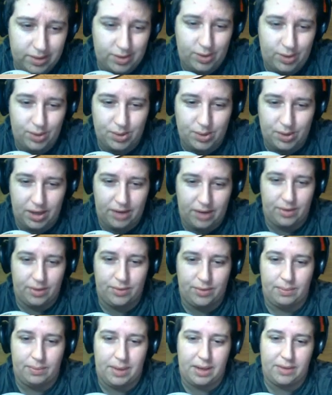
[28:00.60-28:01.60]
screwdriver
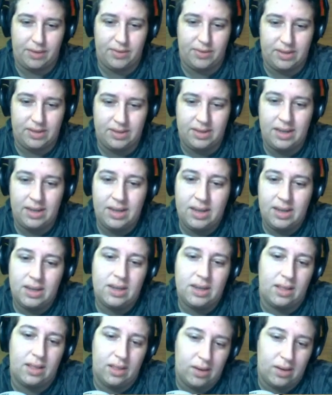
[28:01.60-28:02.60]
from out of his
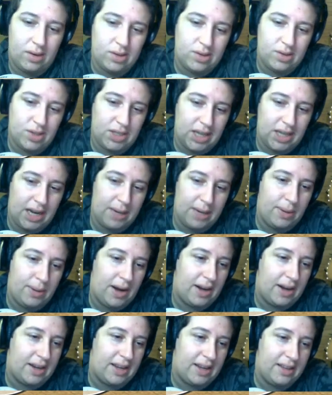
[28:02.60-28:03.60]
large side
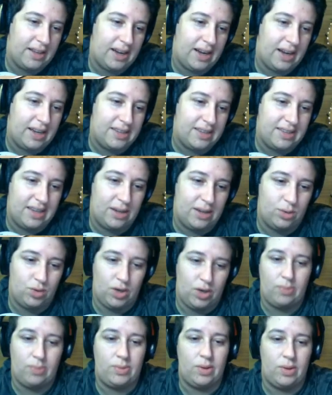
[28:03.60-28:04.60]
pocket. Eyes now
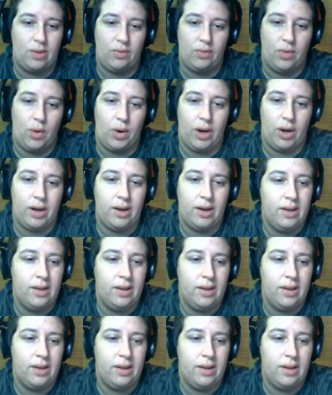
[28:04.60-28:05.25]
dropped to the floor.